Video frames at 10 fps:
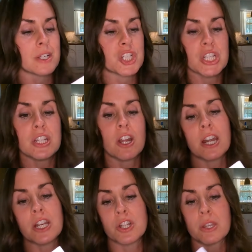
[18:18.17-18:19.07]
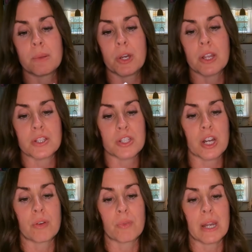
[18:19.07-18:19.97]
she already took the book and
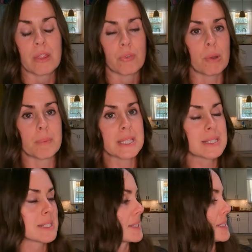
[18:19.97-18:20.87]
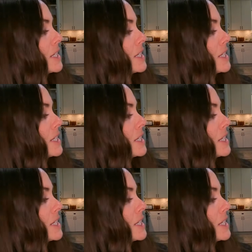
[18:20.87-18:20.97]
started reading through it, but this is the